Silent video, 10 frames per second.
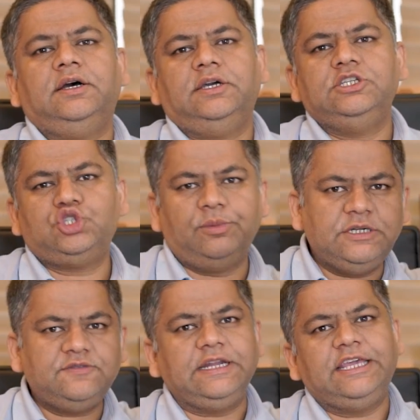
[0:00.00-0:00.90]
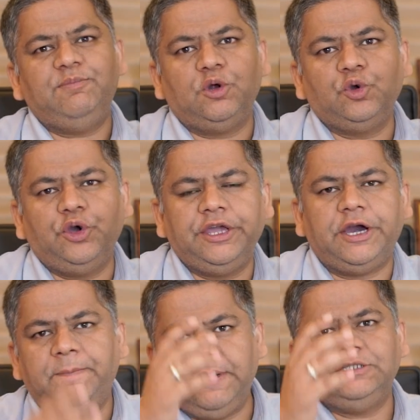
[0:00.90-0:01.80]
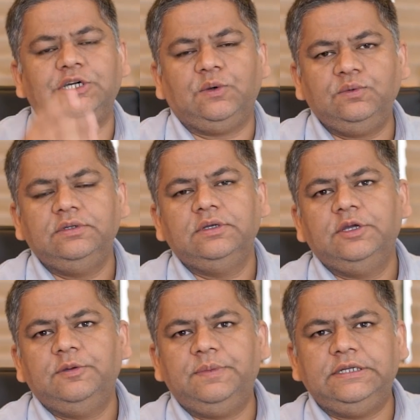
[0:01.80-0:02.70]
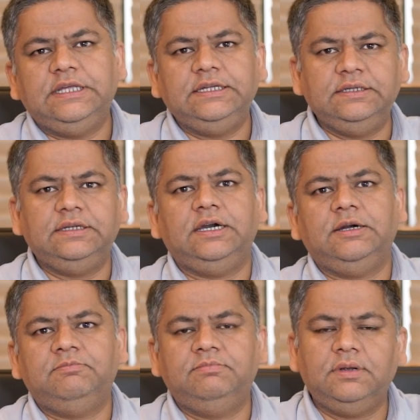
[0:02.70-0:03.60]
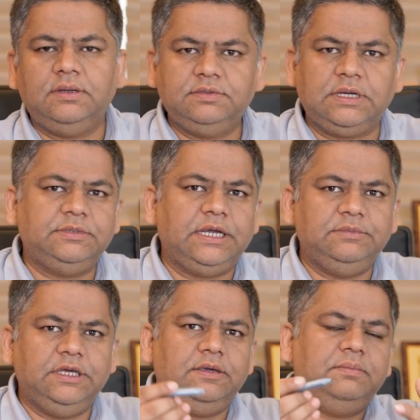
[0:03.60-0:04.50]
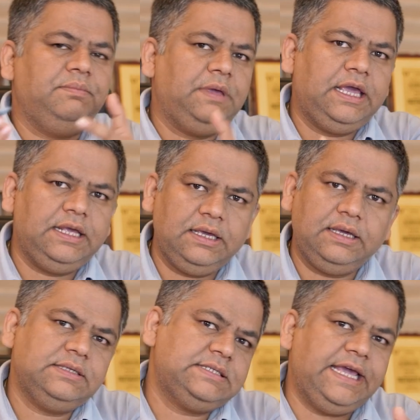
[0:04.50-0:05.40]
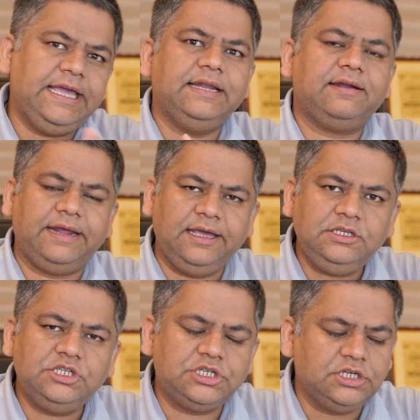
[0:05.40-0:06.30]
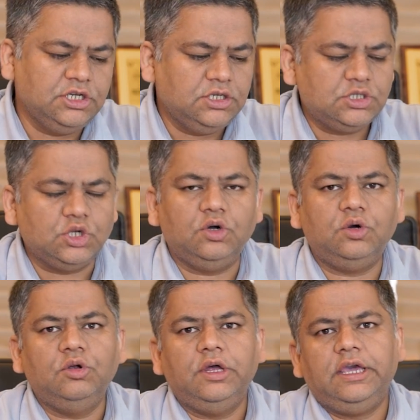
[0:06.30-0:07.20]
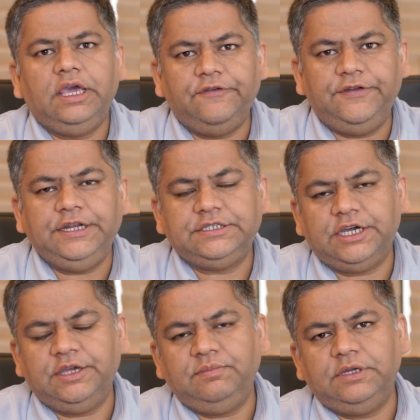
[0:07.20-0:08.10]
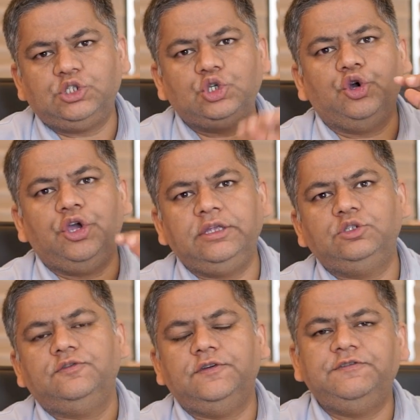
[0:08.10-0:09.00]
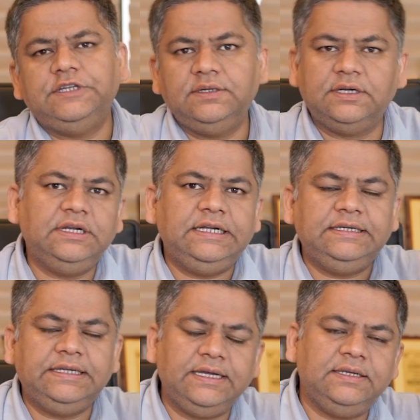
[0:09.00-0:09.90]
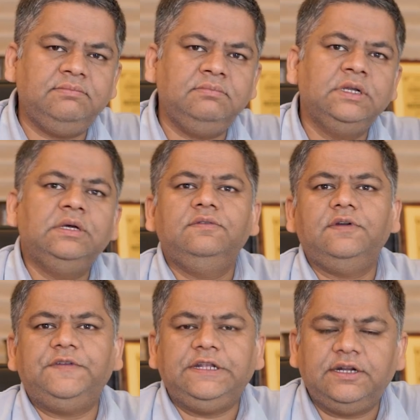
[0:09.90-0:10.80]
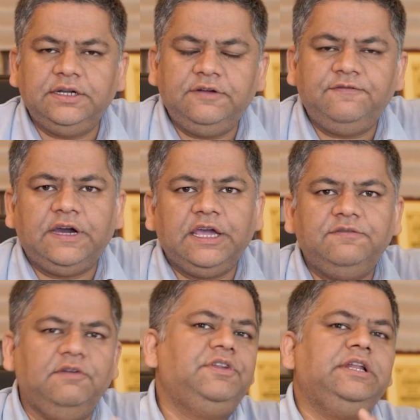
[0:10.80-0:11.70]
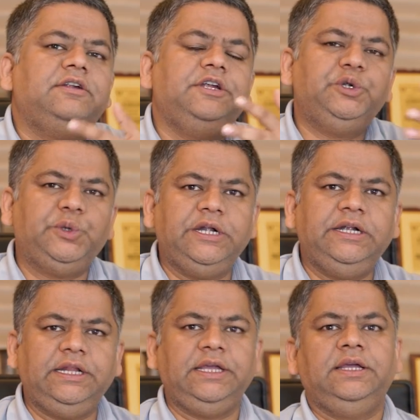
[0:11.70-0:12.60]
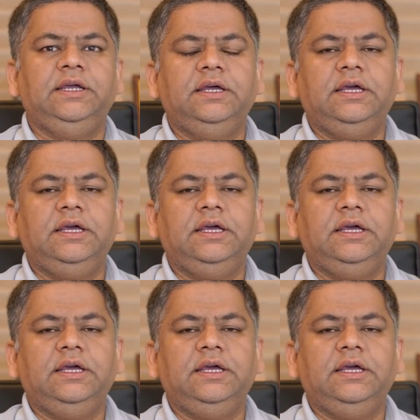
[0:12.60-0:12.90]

Instruments will keep on going up and down, but then sometime they may stay in a range. So every time it's going to 1510, 1505, 1520,